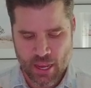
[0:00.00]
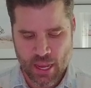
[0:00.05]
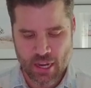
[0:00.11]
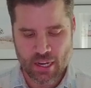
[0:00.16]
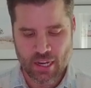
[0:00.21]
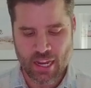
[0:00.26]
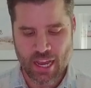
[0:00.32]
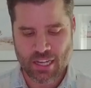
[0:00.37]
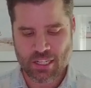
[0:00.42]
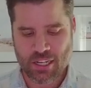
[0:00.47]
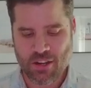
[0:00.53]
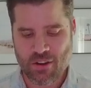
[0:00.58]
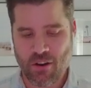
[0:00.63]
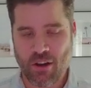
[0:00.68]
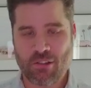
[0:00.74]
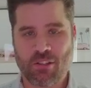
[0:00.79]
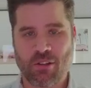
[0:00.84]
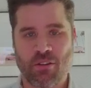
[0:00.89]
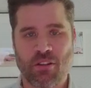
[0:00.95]
And it asks
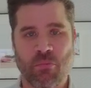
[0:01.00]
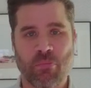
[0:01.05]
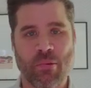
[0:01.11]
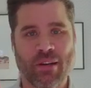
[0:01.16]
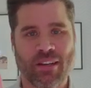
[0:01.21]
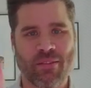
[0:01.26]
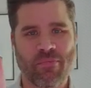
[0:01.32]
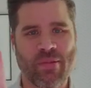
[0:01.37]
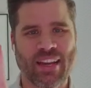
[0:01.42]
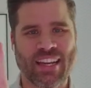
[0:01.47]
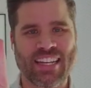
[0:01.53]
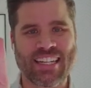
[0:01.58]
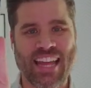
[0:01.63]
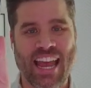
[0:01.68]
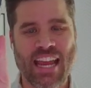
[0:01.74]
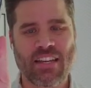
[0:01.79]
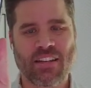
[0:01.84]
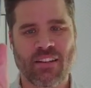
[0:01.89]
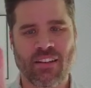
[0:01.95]
you also to pick a
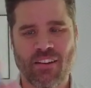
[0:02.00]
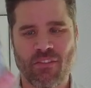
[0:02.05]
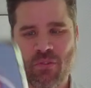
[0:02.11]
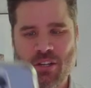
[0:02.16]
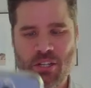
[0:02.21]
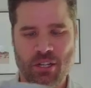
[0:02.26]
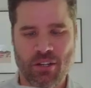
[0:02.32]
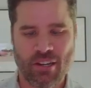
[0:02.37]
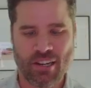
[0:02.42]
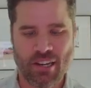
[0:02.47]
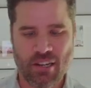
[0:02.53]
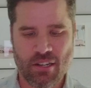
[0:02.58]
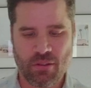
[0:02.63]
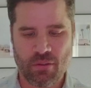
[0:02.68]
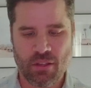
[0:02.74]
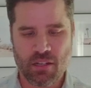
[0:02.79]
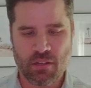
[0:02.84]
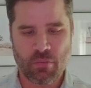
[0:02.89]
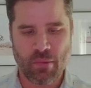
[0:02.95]
date of which you're going to
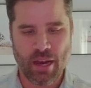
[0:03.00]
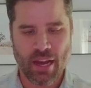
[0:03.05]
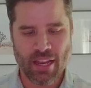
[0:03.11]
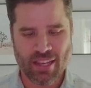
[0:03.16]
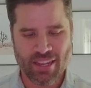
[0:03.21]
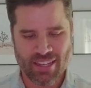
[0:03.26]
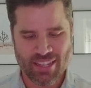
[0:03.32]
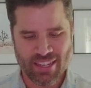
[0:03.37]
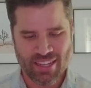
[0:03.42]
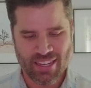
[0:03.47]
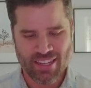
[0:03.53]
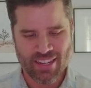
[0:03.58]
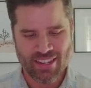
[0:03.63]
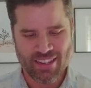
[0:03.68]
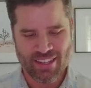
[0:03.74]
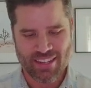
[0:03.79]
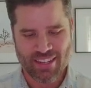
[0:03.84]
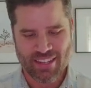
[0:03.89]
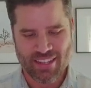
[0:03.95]
do this by.
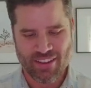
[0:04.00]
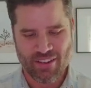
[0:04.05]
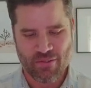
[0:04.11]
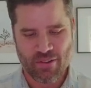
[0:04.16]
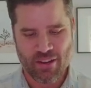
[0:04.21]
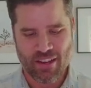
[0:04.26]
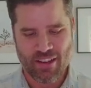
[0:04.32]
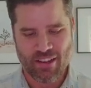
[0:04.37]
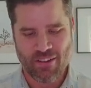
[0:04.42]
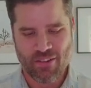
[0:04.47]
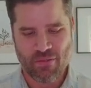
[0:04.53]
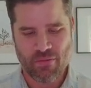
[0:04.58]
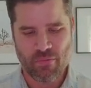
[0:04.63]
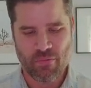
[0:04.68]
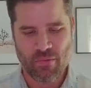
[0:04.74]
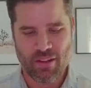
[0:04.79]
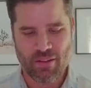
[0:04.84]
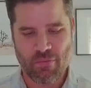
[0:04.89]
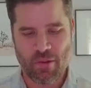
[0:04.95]
So we can go
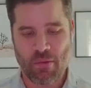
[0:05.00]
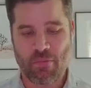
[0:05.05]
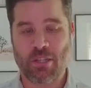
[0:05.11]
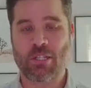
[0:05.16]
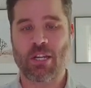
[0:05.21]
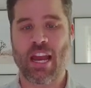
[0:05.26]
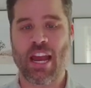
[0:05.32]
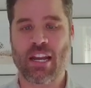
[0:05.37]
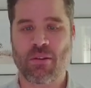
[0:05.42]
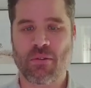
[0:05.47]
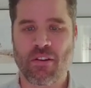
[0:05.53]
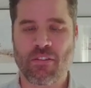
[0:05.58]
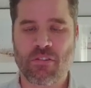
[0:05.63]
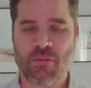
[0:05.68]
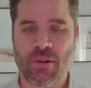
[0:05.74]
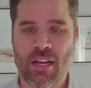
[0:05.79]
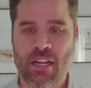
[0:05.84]
maybe January of